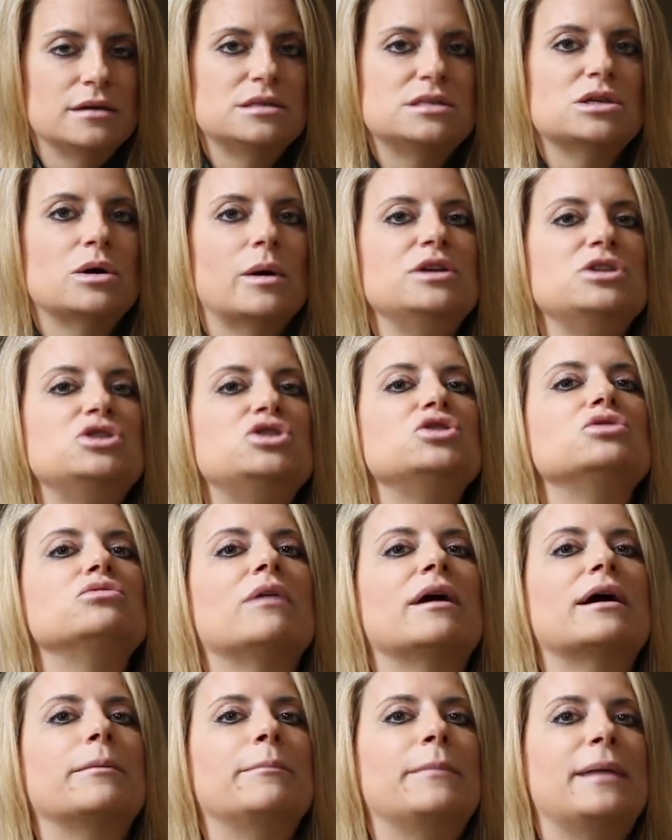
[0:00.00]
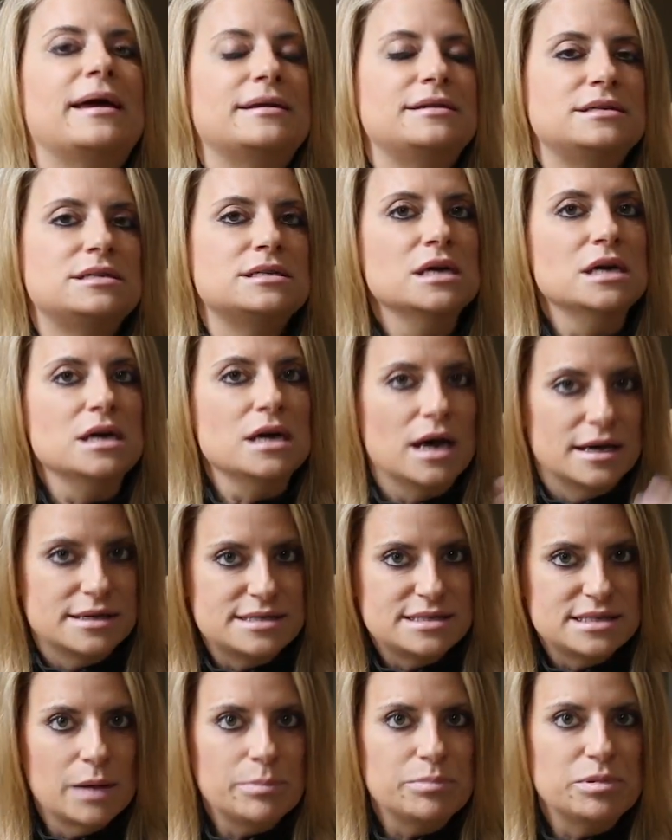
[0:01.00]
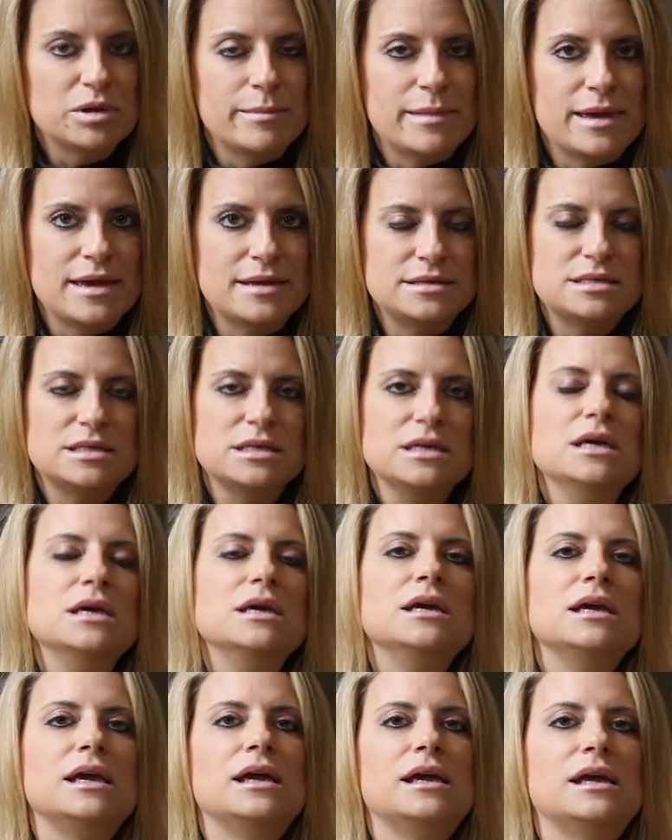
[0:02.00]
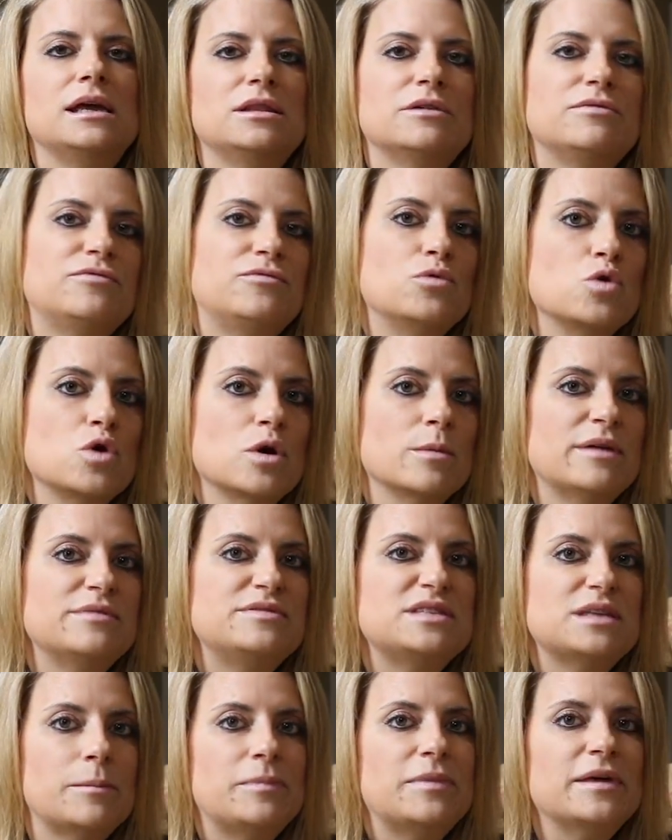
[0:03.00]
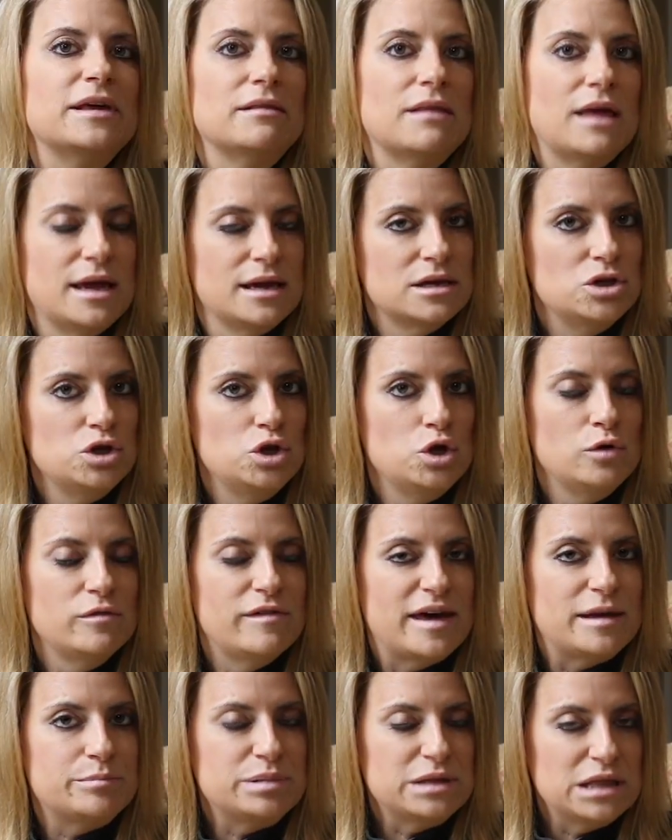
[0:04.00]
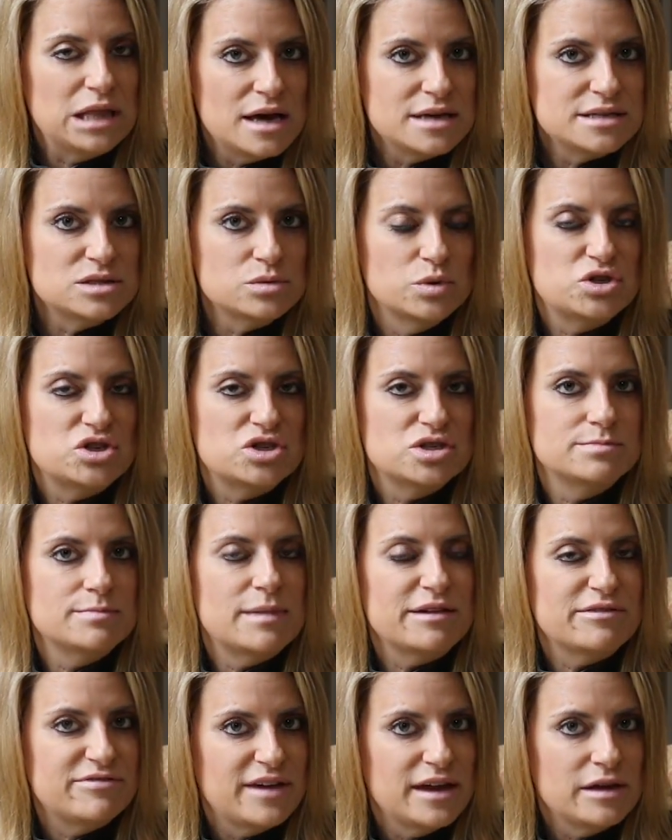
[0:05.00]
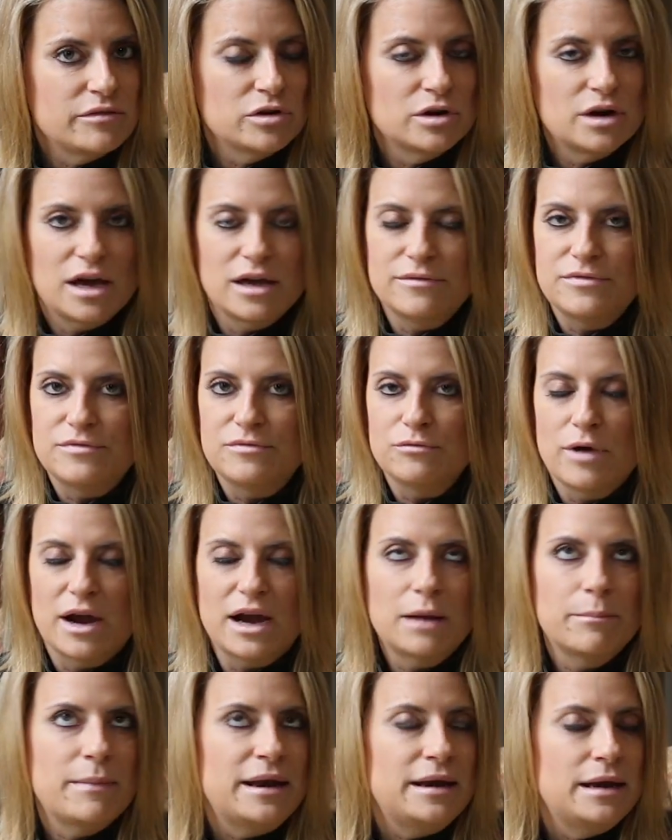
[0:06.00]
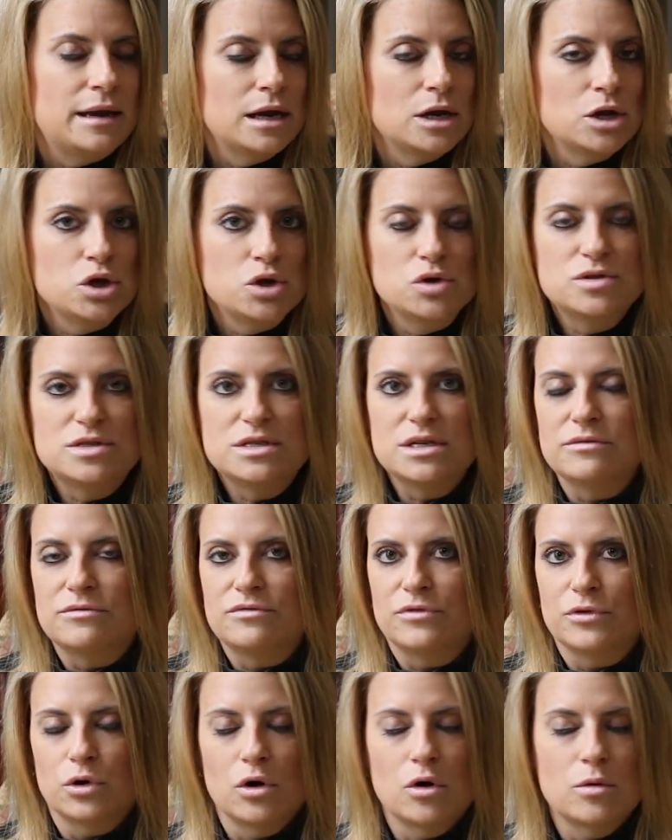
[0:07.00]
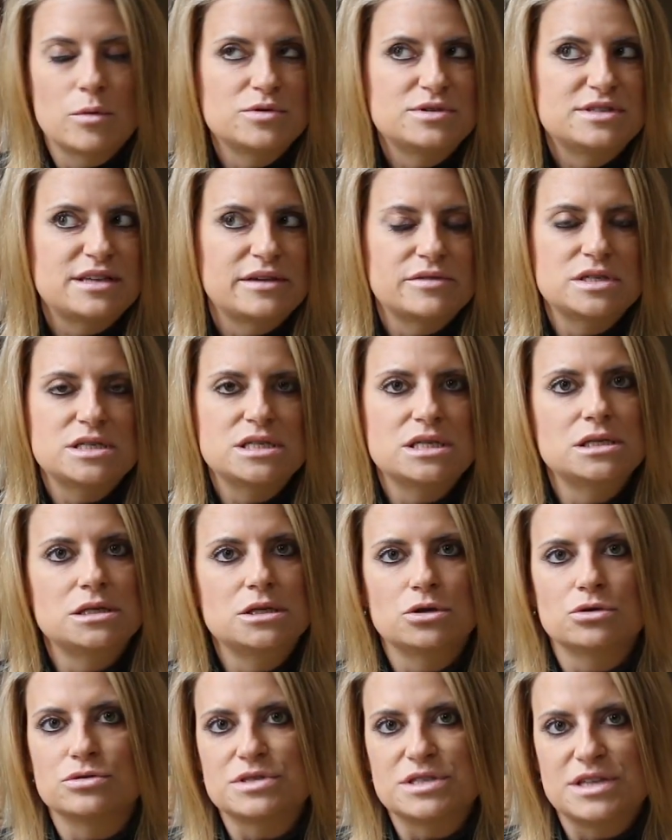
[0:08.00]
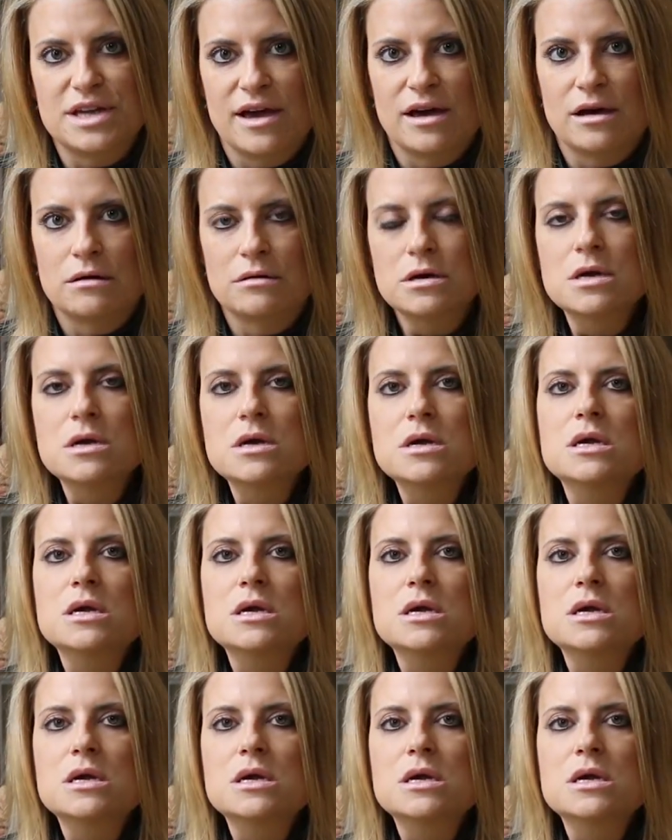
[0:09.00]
So I do recommend a supplement in the form of something like NuVet Plus, which is my favorite. I've recommended and used it for almost 17 years now.